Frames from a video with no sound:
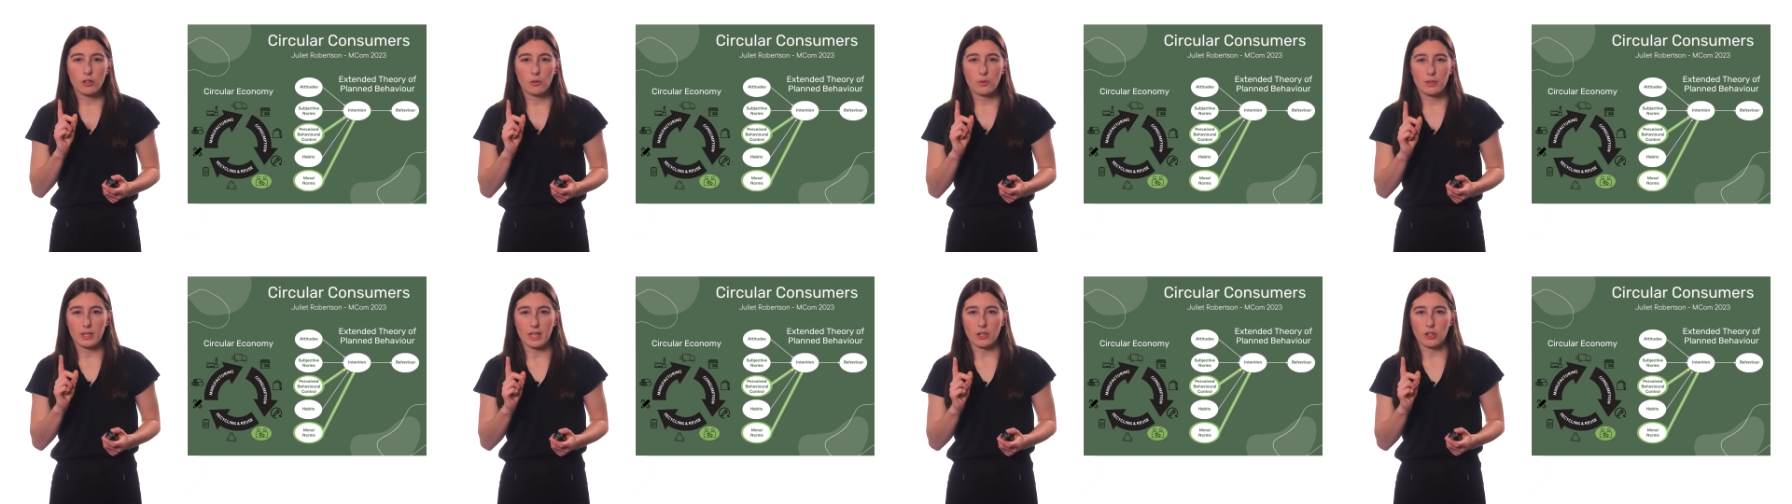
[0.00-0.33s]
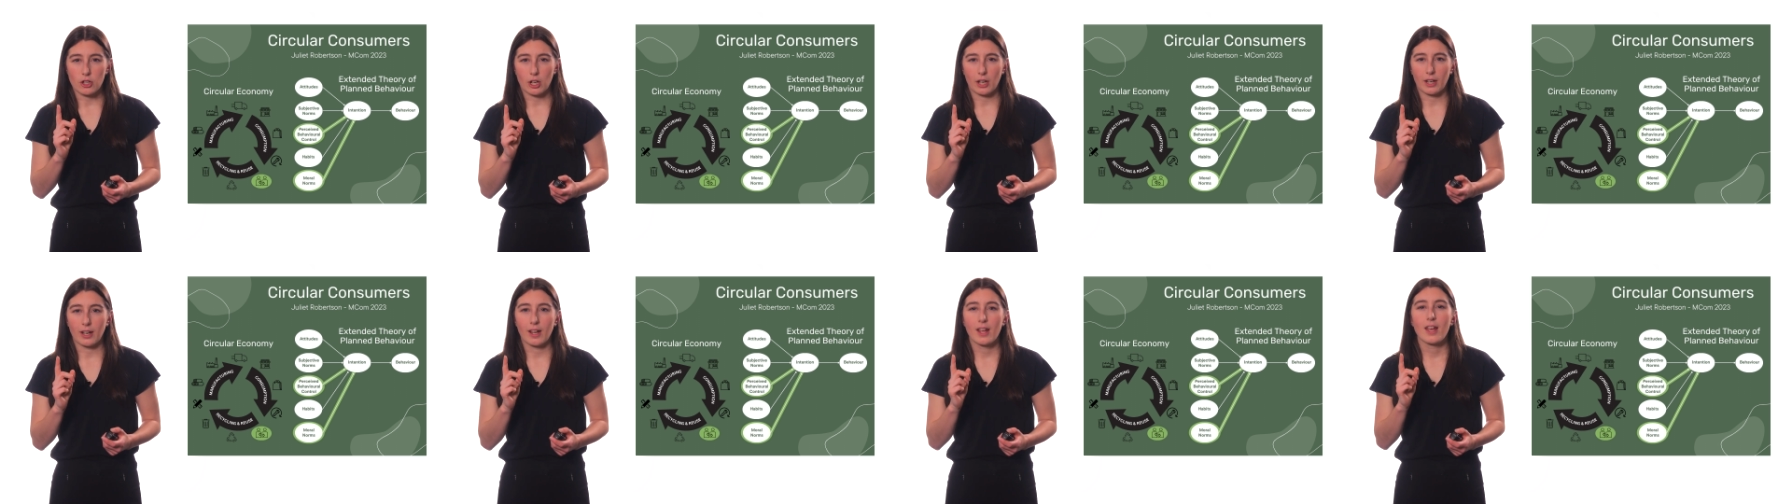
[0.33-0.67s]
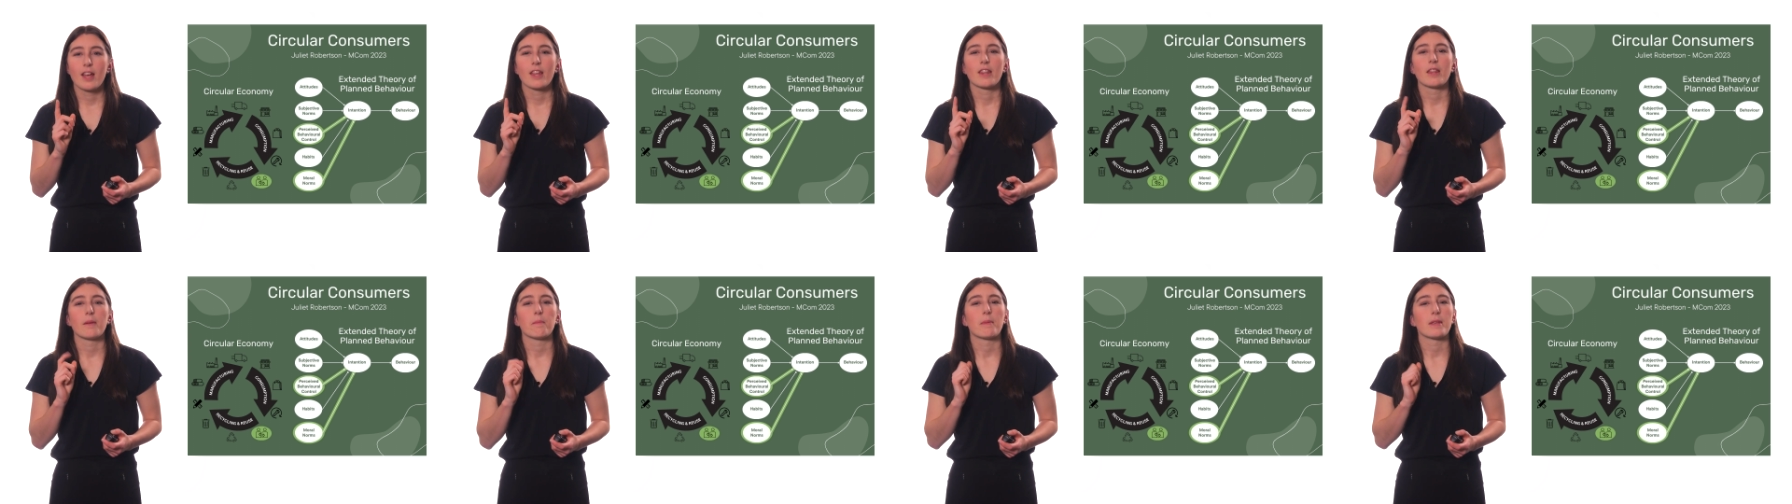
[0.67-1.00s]
section
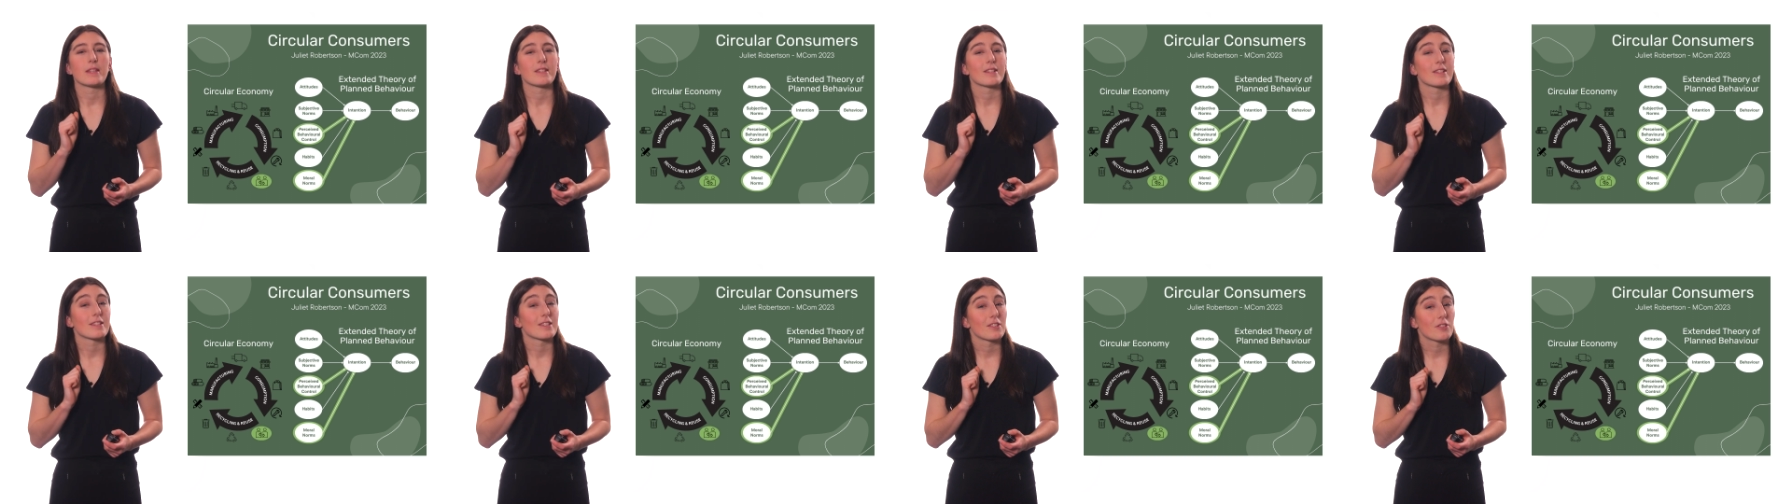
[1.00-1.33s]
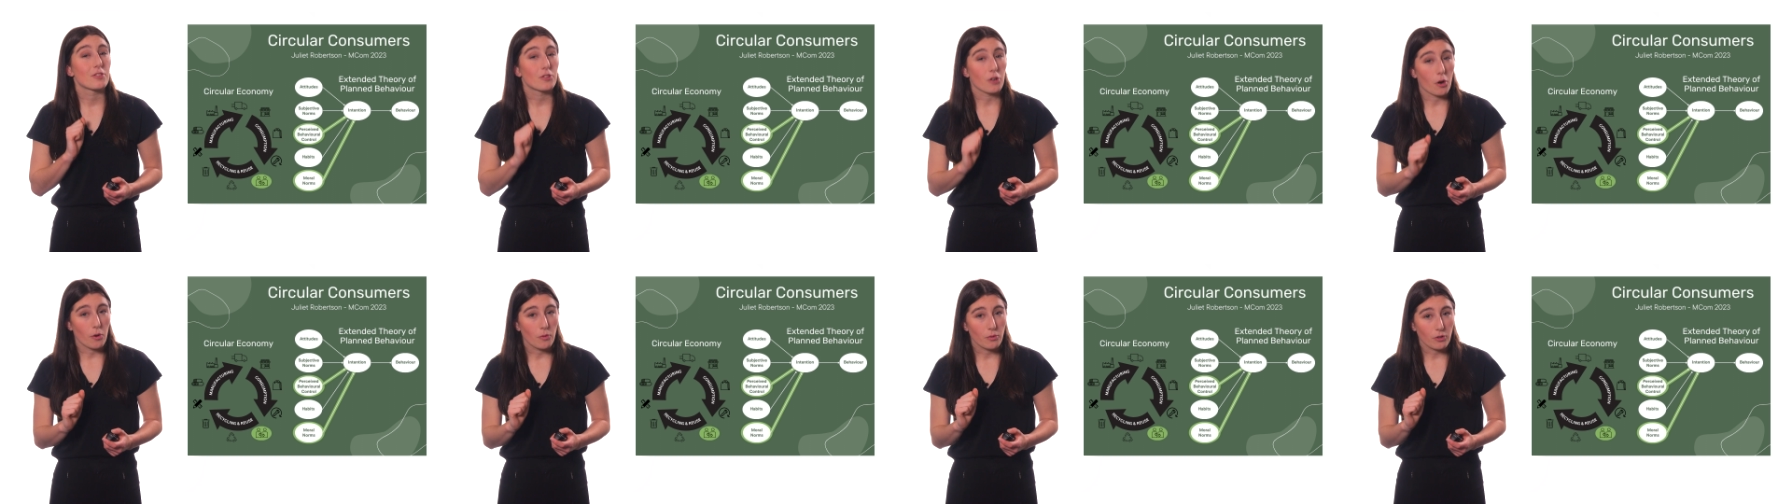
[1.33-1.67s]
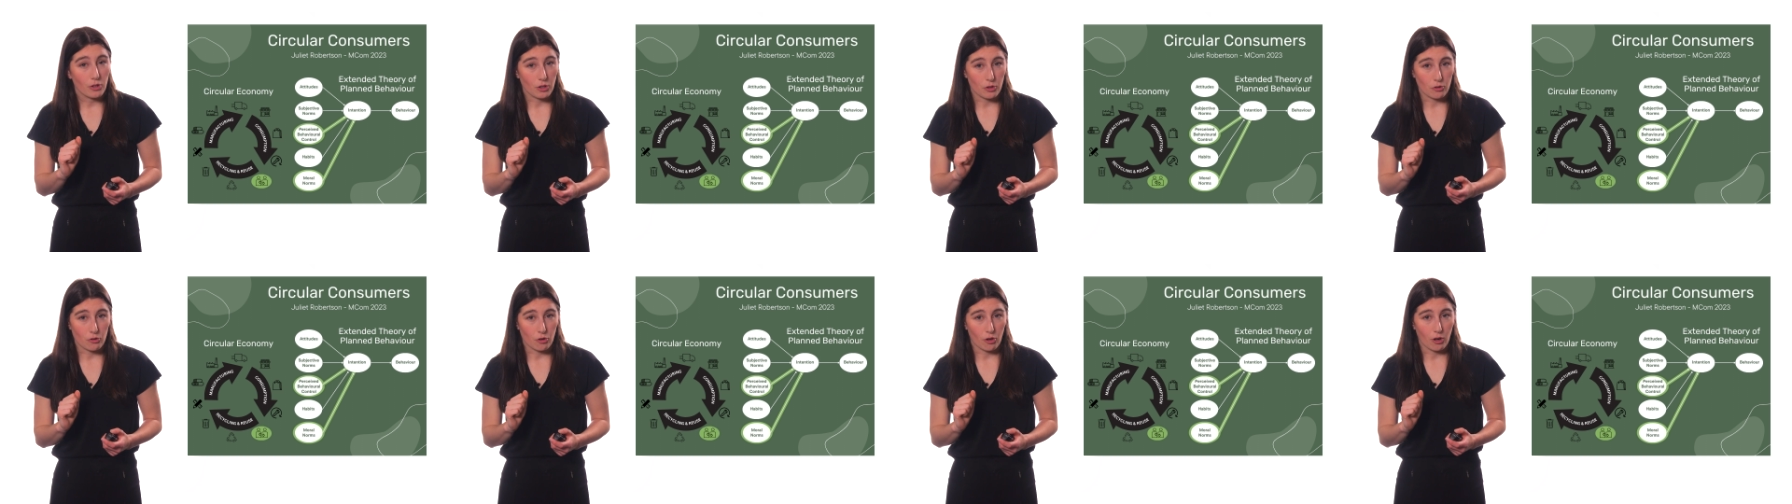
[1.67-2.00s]
that businesses don't
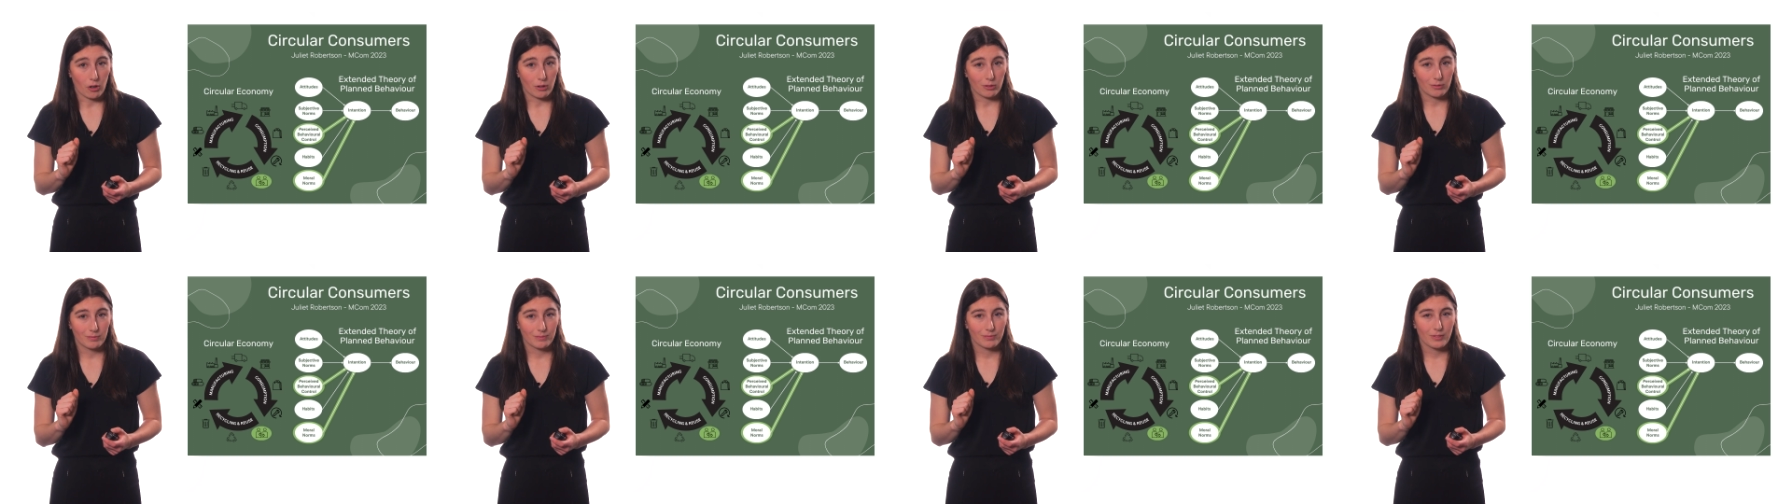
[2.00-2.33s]
control